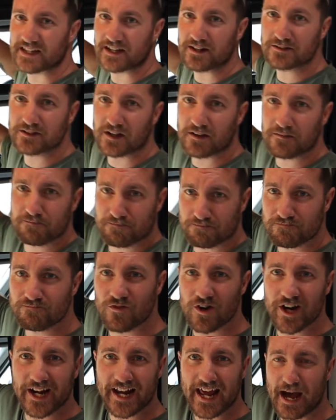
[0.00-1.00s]
goes, I'm
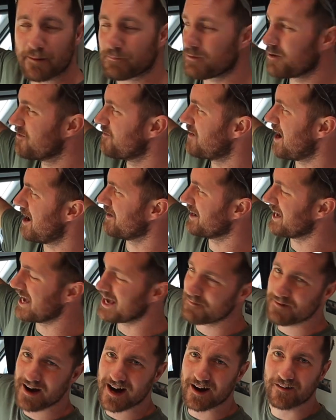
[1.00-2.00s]
really happy with how it
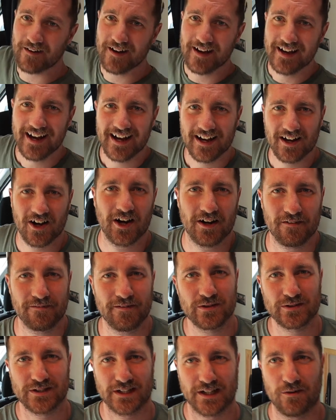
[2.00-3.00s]
came out. Kind of
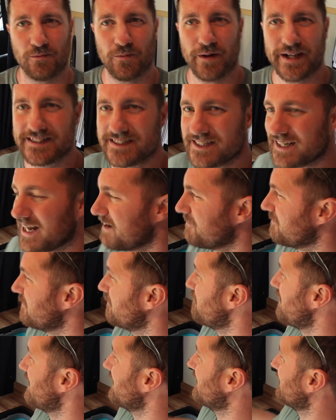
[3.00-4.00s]
feels like a wasted
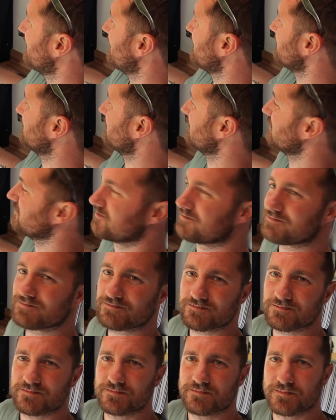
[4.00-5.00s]
effort making it sort of
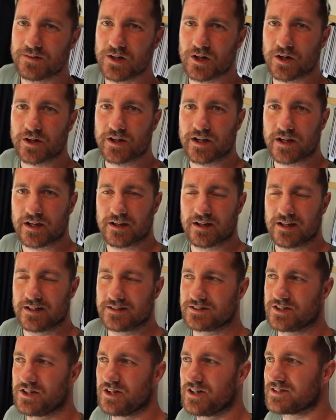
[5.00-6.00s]
look
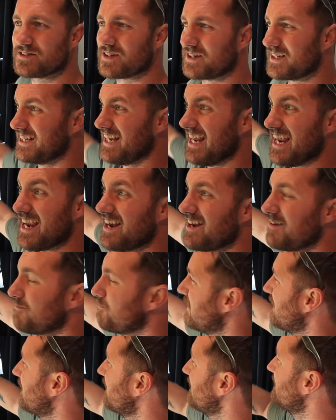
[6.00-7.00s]
as good as I did,
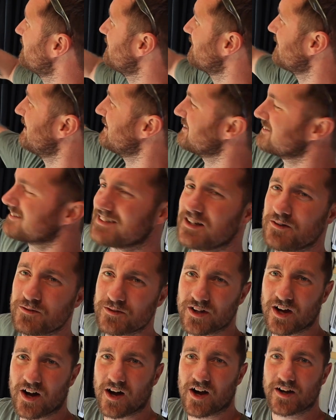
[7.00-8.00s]
because it's so
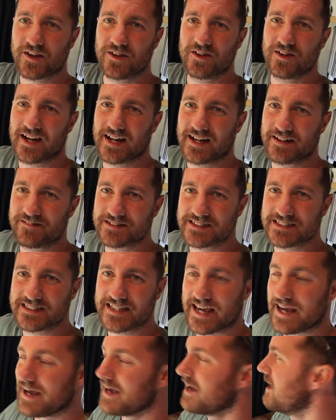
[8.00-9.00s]
dark you can't even
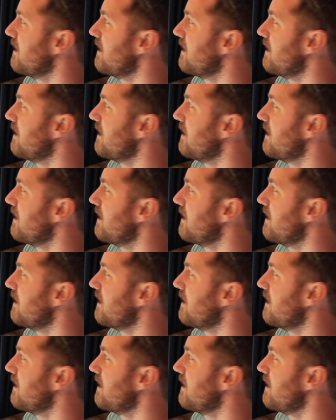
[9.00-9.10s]
see it.